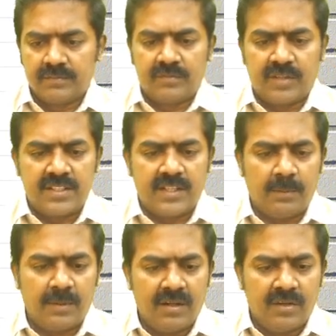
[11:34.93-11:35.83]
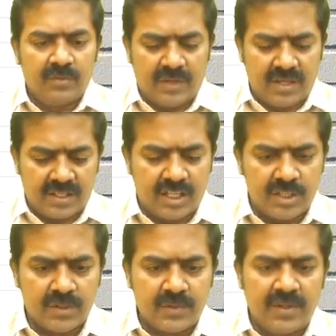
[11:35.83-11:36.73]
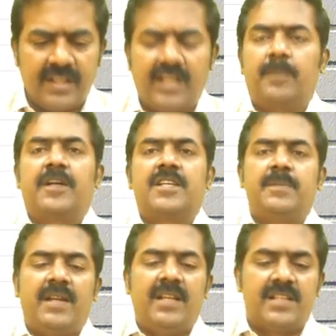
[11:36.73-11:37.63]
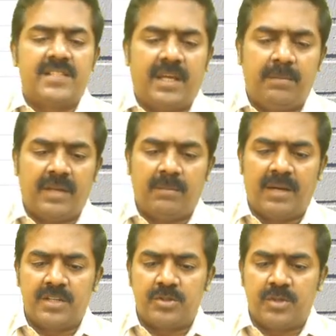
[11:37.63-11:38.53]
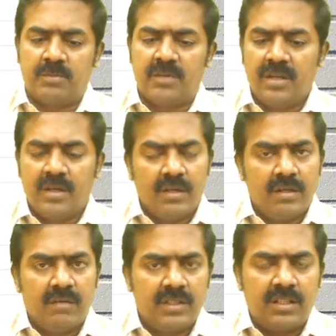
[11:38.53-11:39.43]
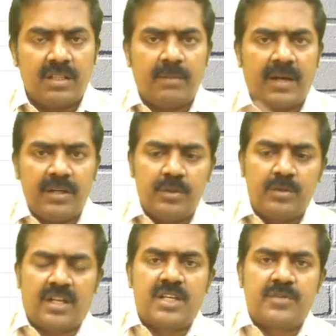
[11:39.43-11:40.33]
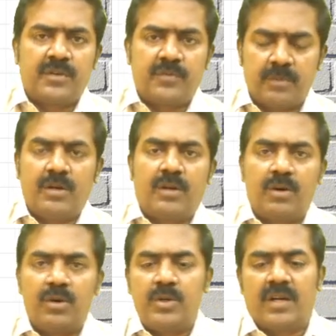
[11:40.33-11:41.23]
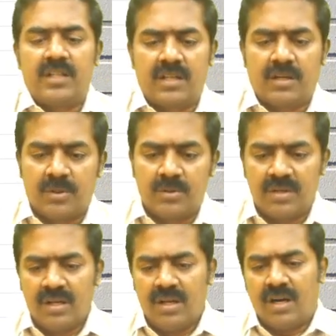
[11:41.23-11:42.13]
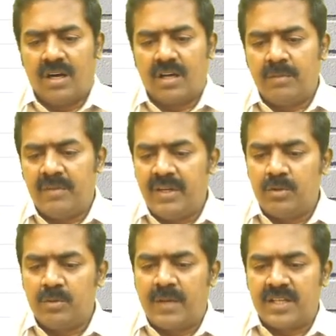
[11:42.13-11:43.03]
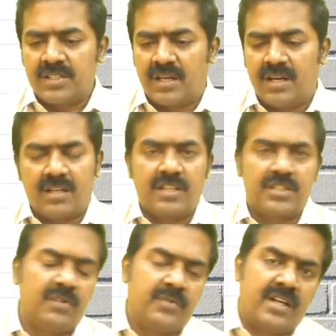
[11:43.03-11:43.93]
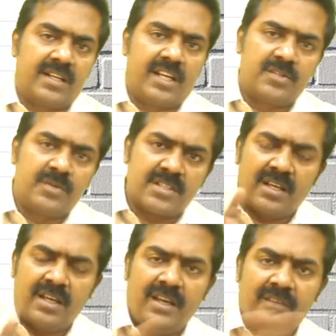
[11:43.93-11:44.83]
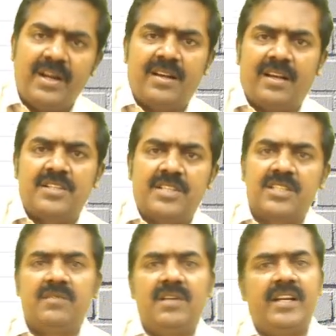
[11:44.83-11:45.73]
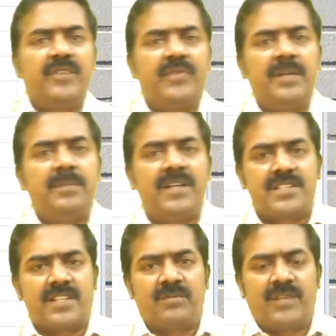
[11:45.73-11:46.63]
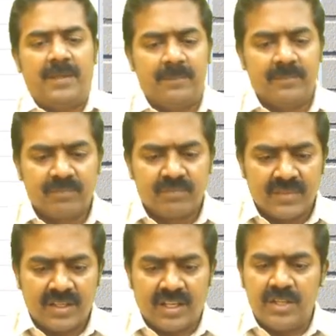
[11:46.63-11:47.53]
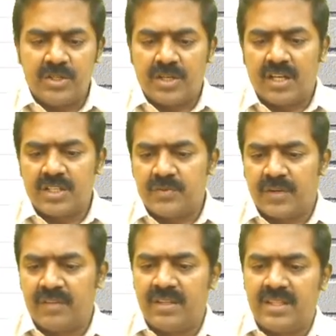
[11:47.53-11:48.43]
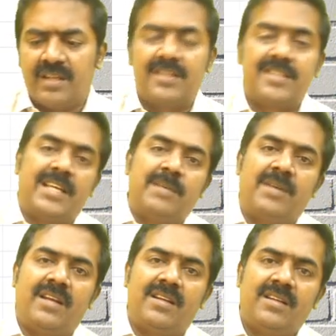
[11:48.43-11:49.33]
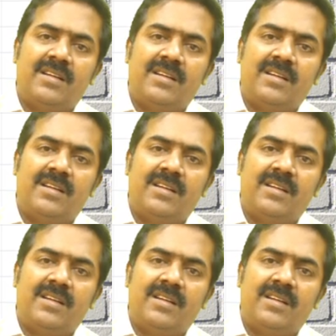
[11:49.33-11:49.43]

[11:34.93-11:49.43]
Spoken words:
For example, fund transfers will take approximately the same time. Let us assume within the bank you transfer from your account to another account, or between two banks or international fund transfers. Every transaction will take 5 minutes of time. Can you charge for everything at the same rate?